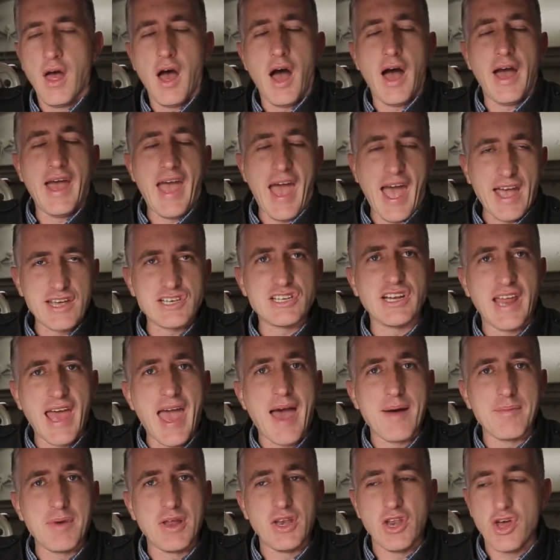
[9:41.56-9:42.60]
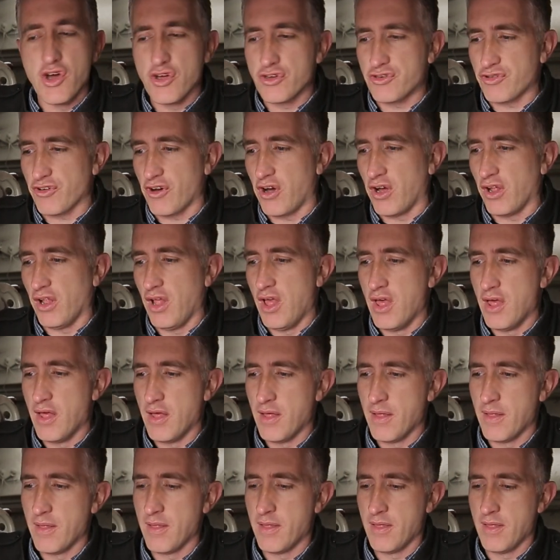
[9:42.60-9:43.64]
I actually am in neutral.
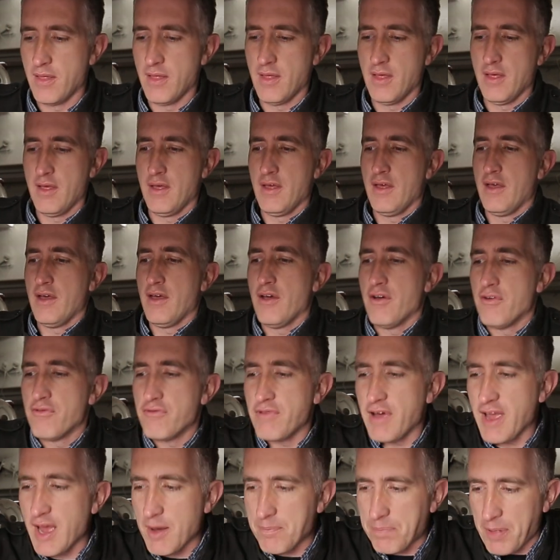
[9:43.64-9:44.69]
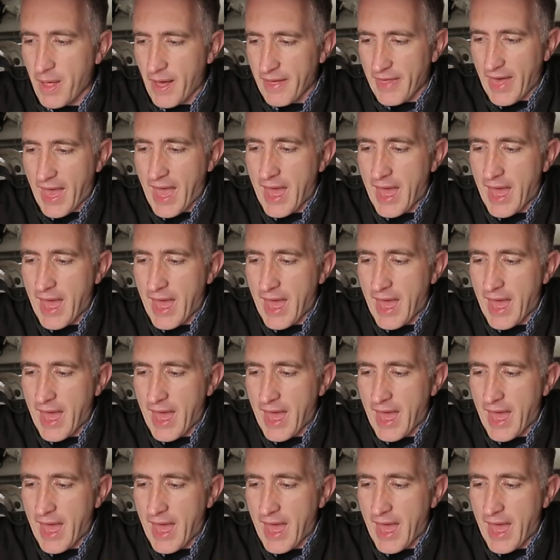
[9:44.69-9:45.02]
Reapply the